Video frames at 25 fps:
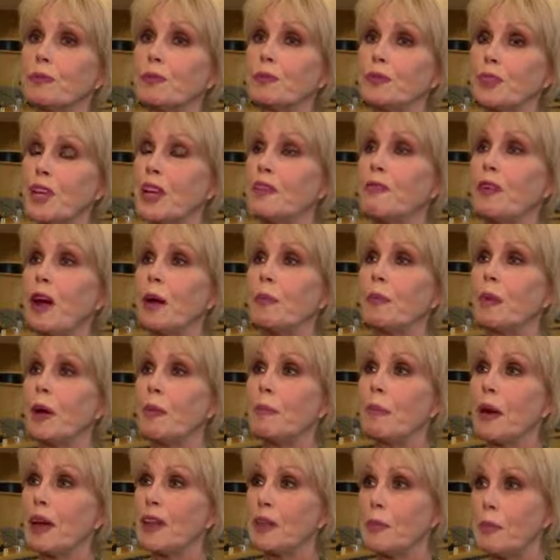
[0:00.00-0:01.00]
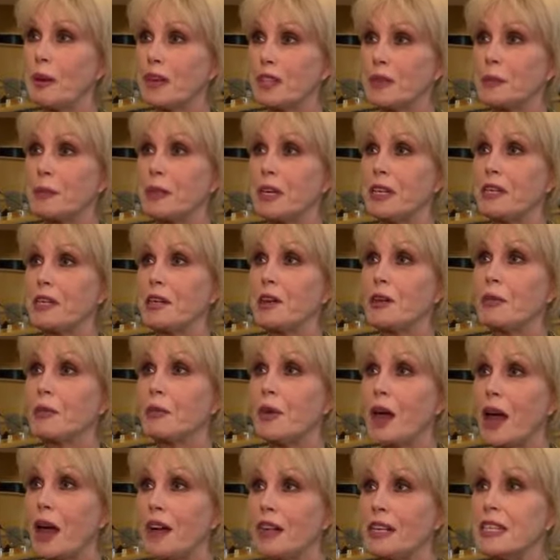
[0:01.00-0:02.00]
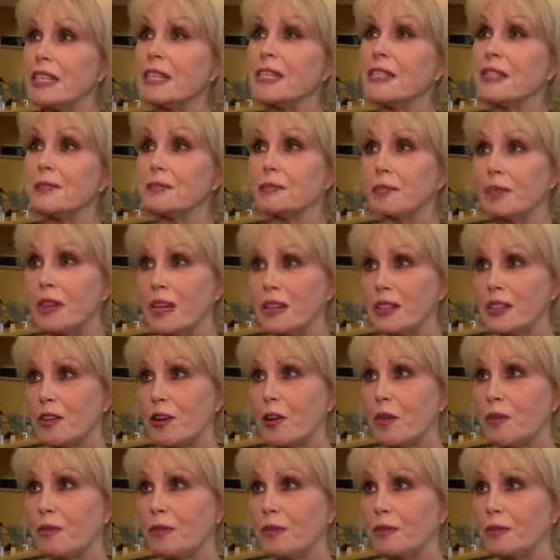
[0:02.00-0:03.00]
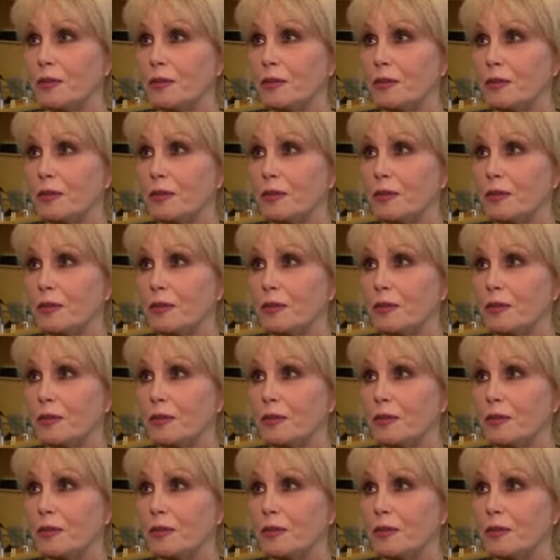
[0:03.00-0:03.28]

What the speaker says: Save up and buy the better meat and eat it less often.